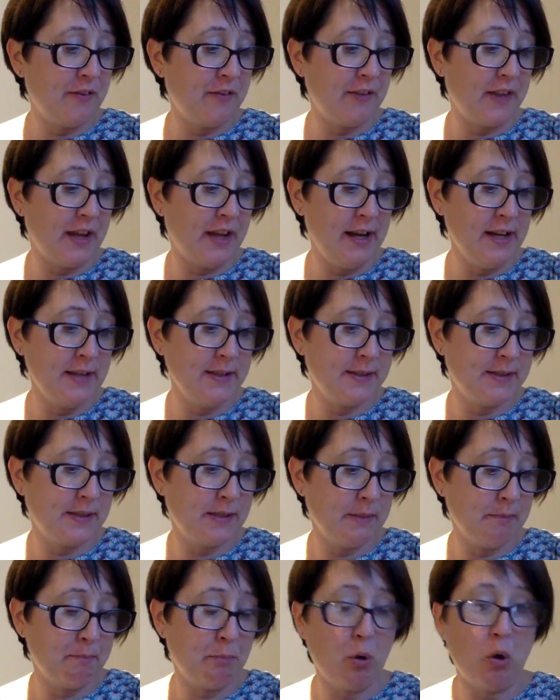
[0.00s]
for this,
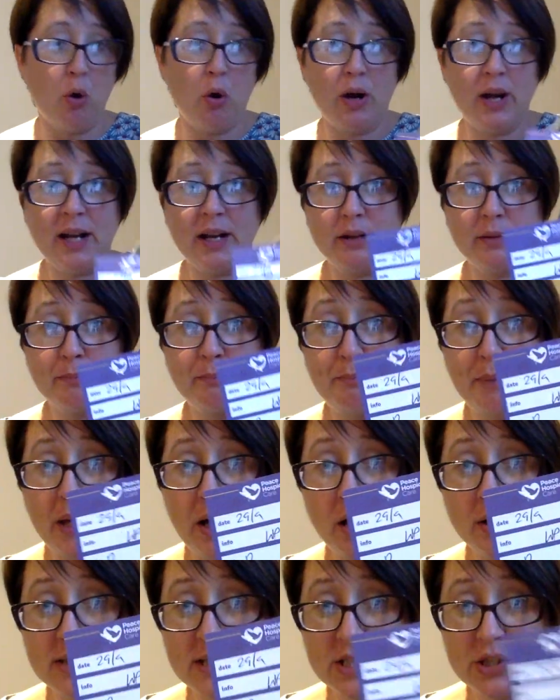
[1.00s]
but
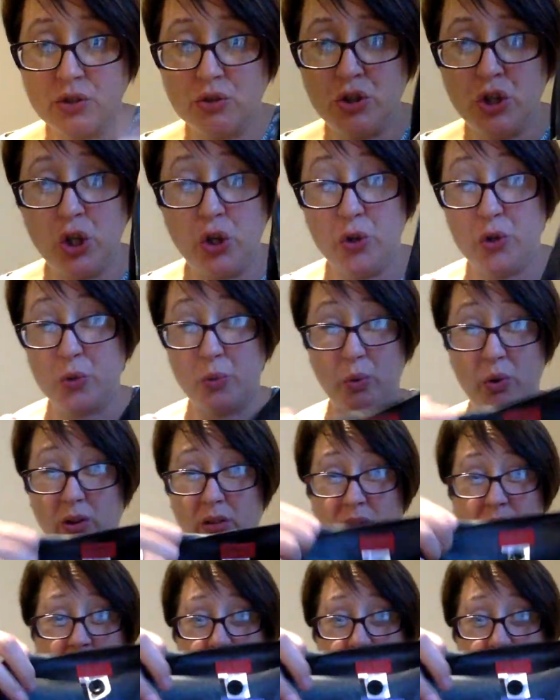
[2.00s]
because it's unusual,